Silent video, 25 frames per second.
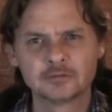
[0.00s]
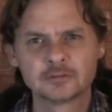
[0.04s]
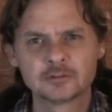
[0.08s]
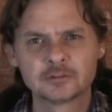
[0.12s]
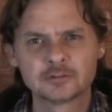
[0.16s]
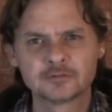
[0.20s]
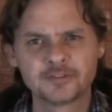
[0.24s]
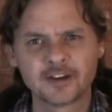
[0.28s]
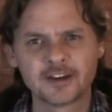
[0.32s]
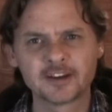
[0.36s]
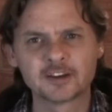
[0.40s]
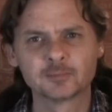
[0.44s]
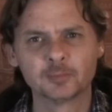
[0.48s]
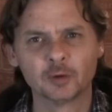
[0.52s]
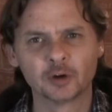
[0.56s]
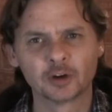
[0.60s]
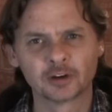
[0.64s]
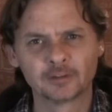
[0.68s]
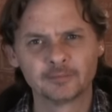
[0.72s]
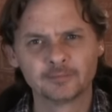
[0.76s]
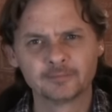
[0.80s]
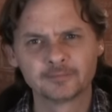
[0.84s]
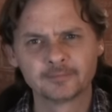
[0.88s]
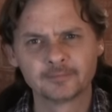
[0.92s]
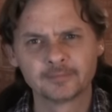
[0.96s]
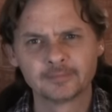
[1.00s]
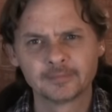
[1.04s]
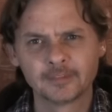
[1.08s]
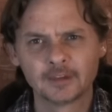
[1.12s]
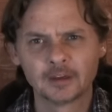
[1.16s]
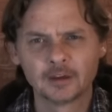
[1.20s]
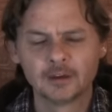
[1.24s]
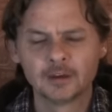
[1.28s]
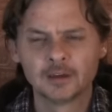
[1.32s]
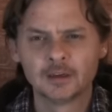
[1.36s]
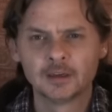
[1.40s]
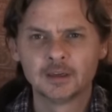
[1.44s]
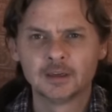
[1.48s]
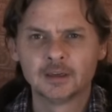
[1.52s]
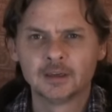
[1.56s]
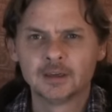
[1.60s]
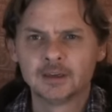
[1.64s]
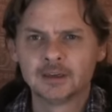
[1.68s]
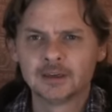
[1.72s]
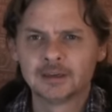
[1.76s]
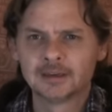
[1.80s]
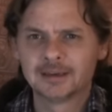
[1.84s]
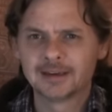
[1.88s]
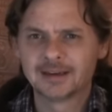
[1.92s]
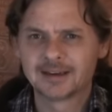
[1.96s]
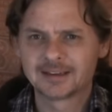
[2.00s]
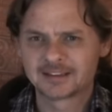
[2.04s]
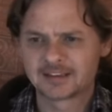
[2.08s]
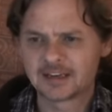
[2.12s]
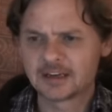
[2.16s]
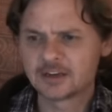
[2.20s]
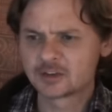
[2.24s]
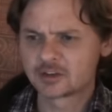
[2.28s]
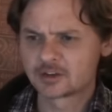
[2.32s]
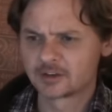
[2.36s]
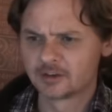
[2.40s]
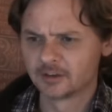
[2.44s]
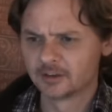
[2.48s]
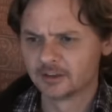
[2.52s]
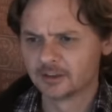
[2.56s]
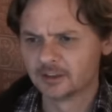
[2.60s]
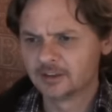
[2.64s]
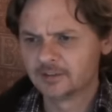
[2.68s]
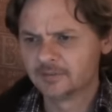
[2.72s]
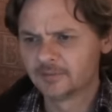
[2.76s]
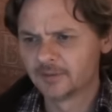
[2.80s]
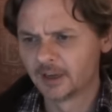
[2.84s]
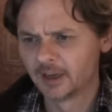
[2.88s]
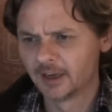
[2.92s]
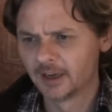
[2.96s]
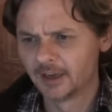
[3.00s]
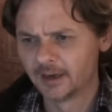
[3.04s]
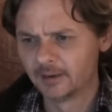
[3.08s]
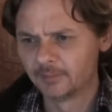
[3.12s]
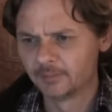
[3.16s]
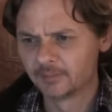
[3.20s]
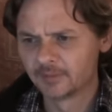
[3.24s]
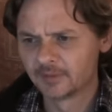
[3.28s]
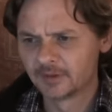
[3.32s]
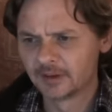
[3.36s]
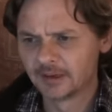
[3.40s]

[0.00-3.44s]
to Facebook. Essentially, the